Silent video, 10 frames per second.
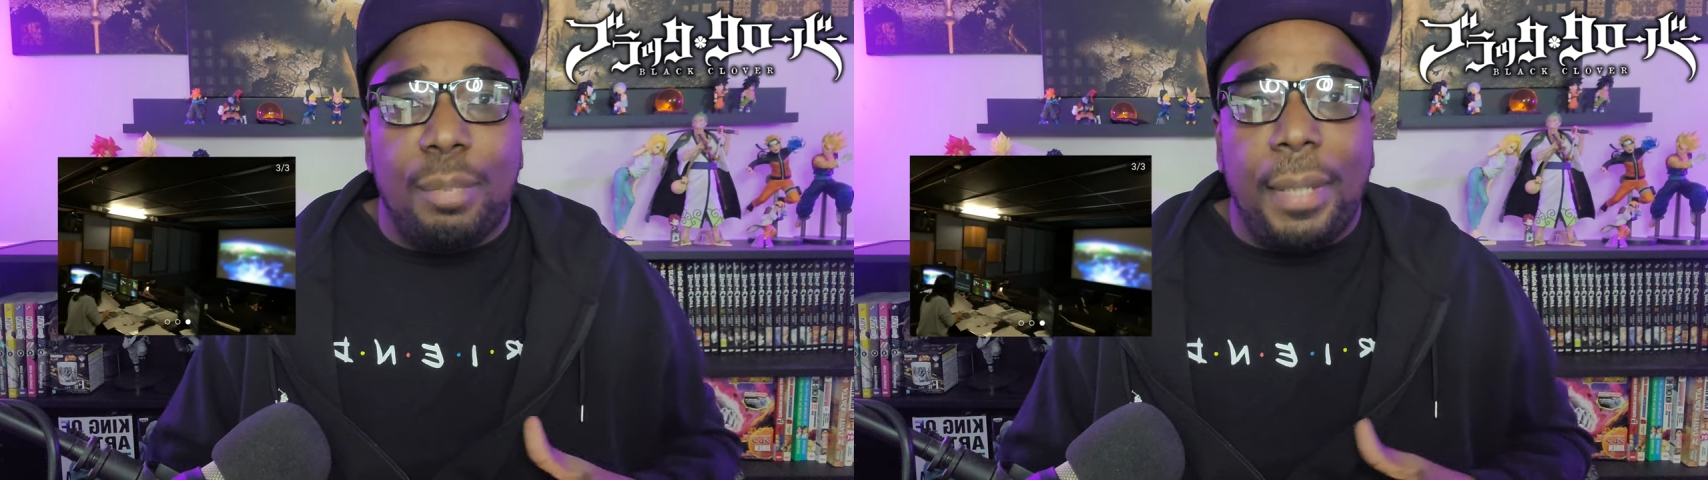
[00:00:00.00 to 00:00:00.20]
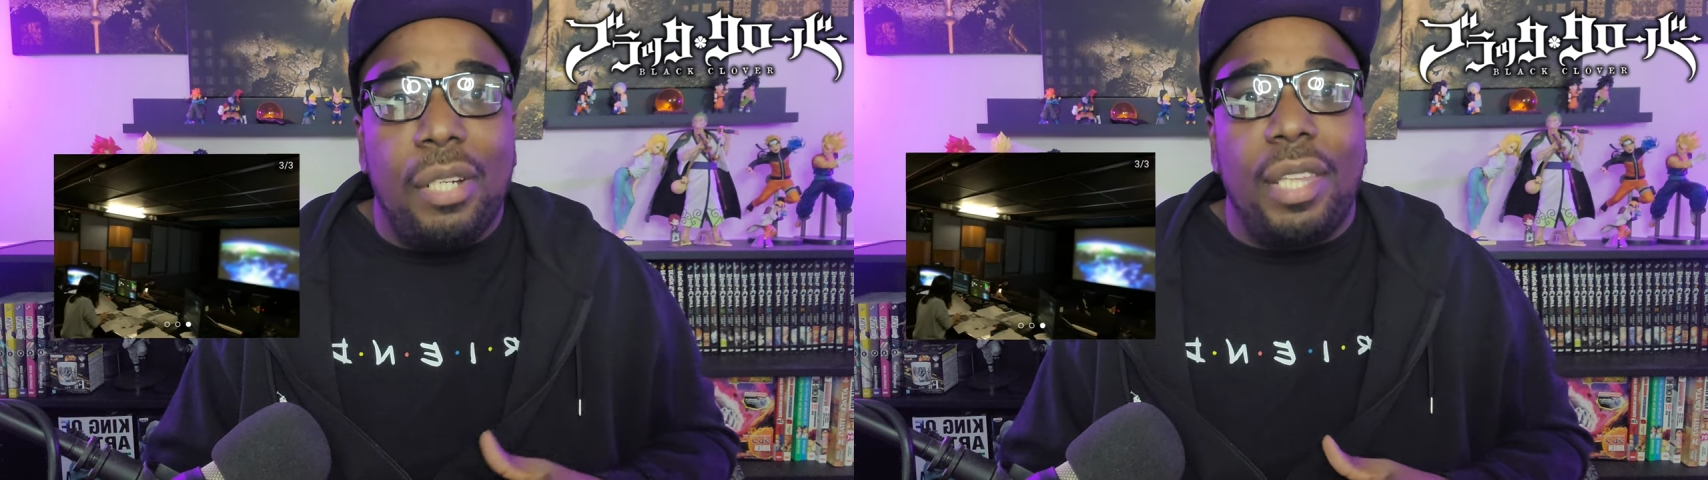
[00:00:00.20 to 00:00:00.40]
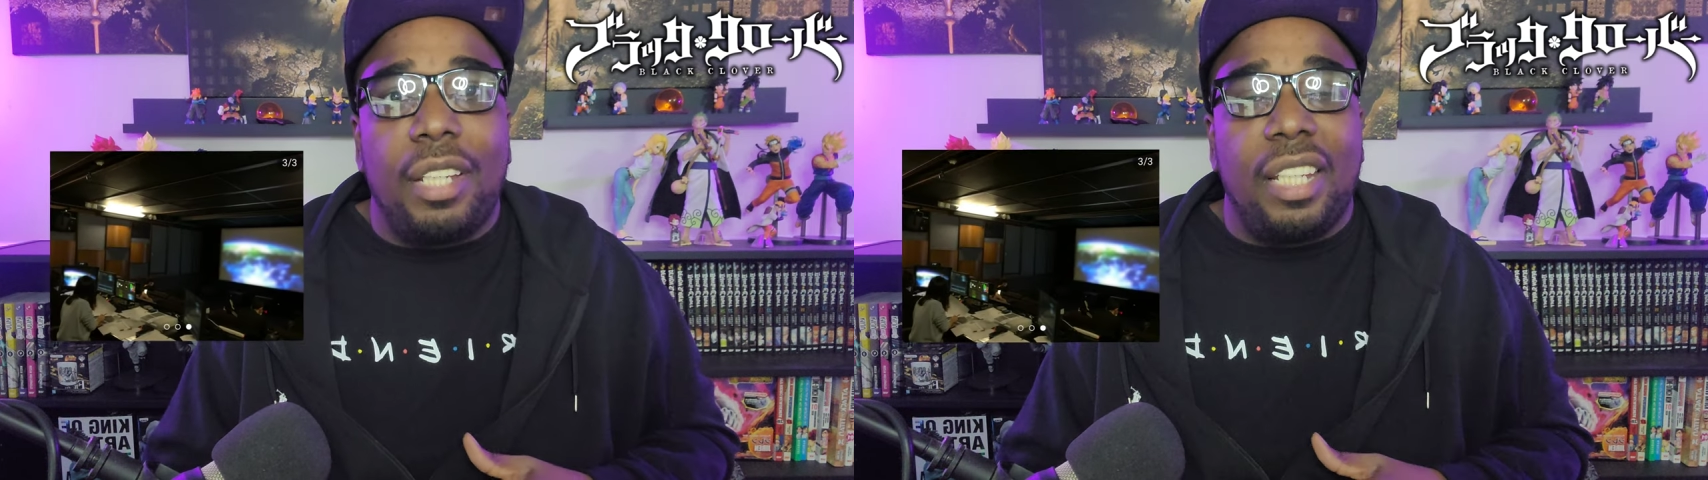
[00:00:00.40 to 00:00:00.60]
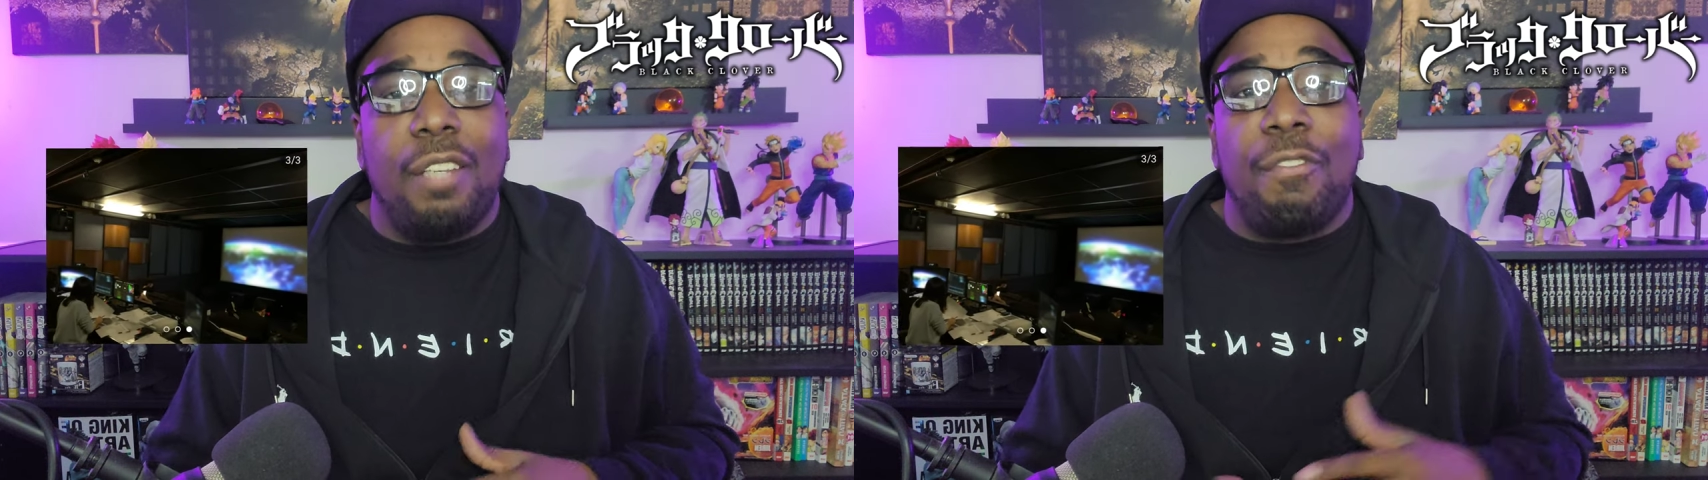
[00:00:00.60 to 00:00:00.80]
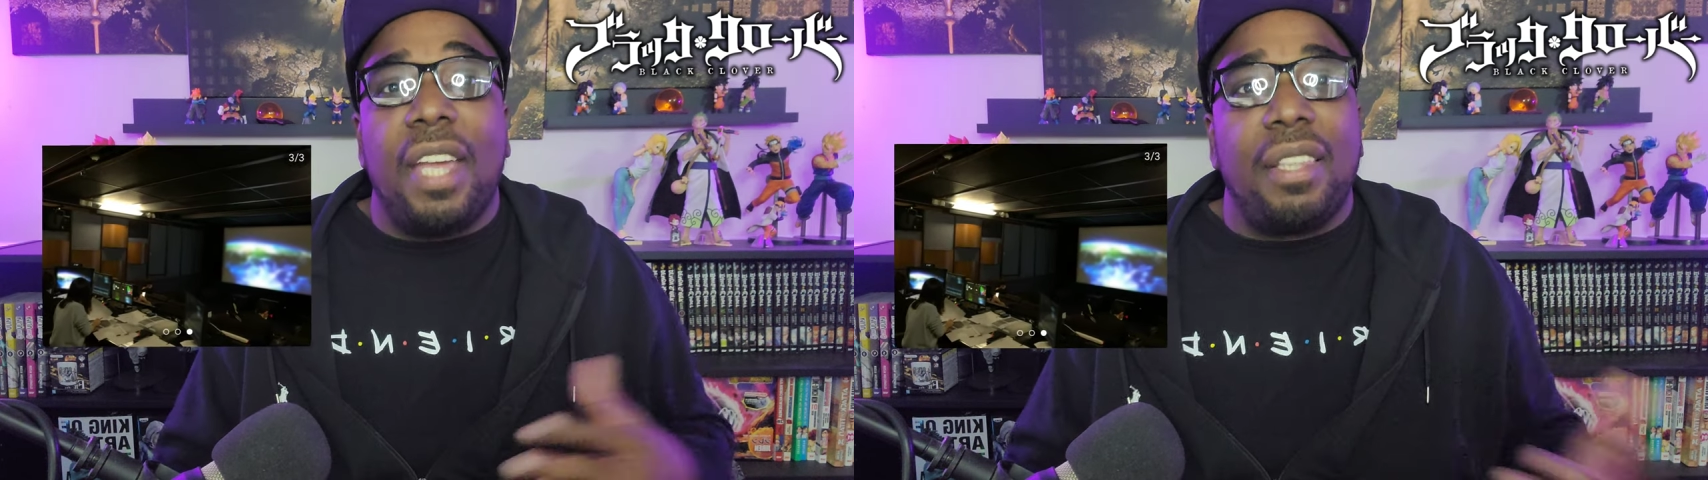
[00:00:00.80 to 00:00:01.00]
spell that can
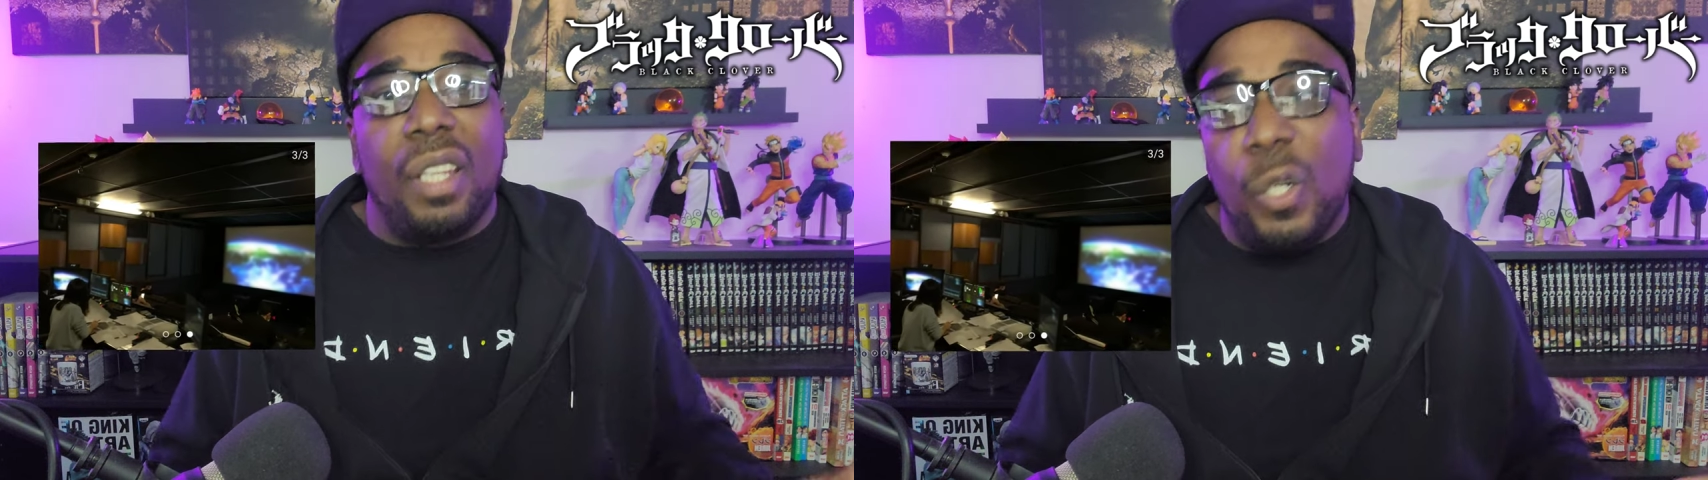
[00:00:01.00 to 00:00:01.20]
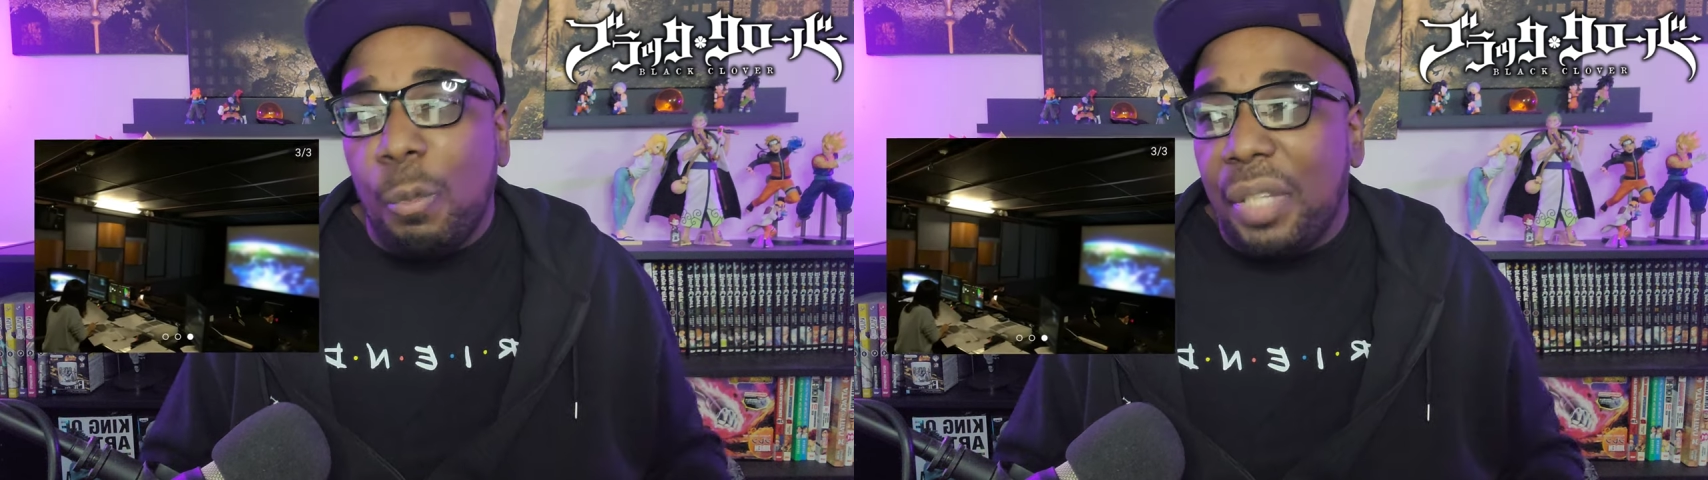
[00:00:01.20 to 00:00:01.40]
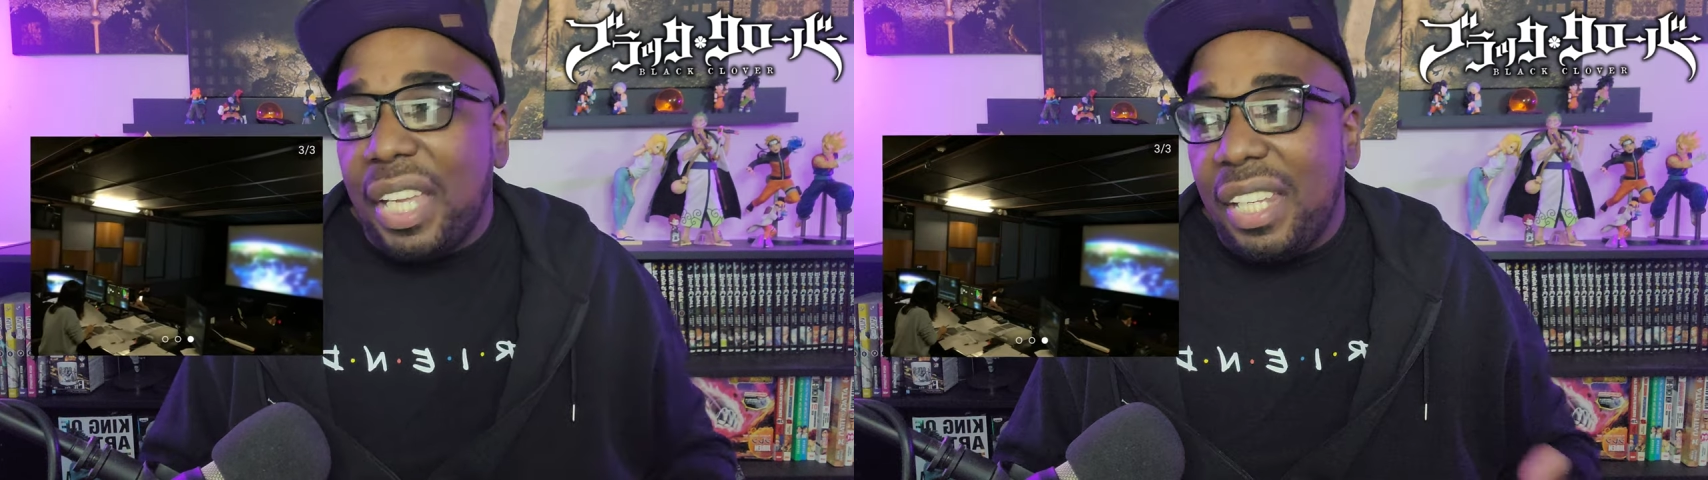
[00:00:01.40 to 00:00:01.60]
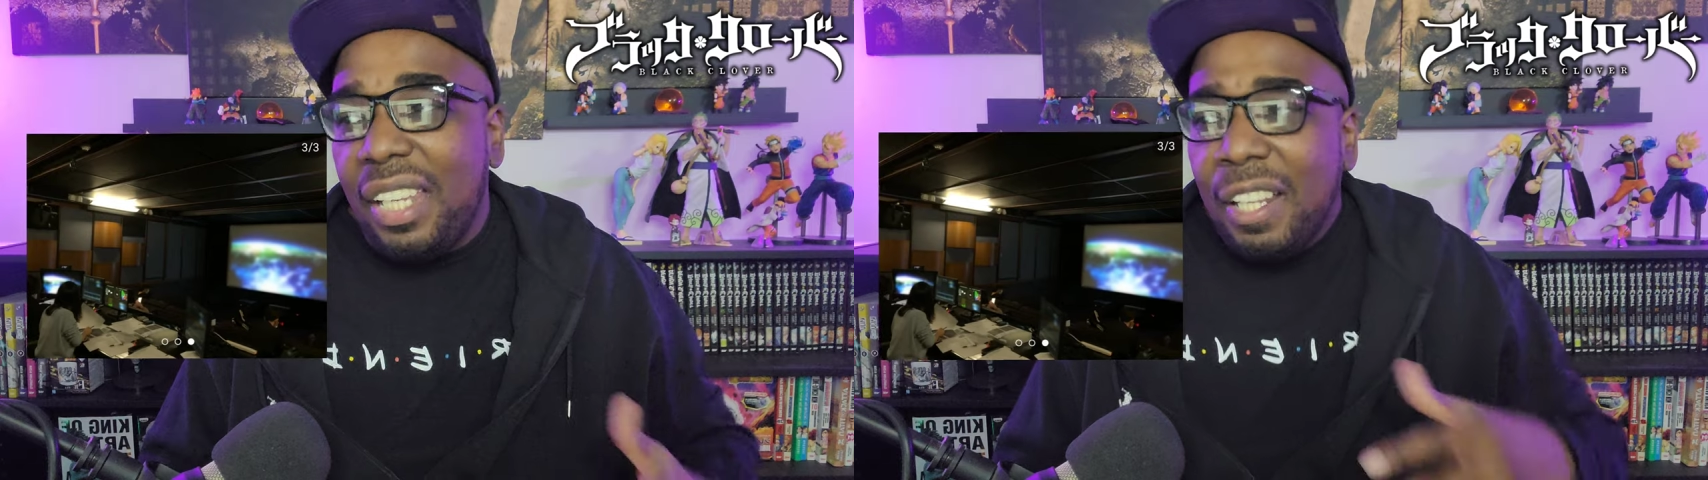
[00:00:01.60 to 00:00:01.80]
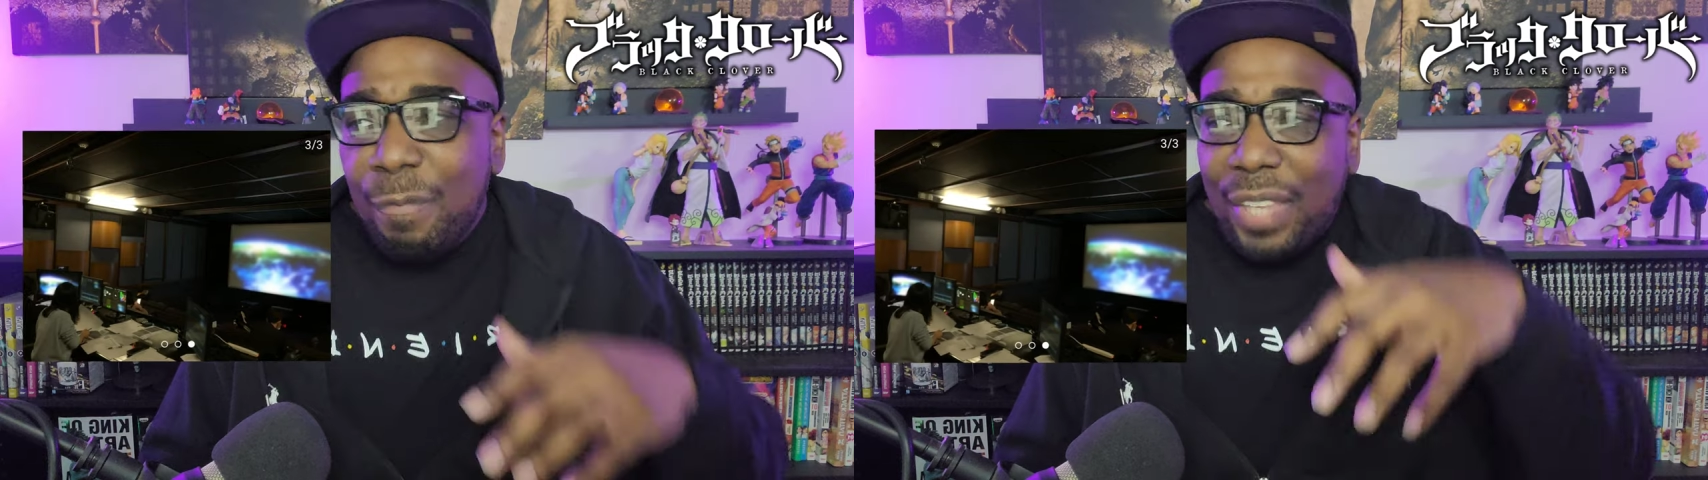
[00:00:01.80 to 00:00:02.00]
affect the whole planet.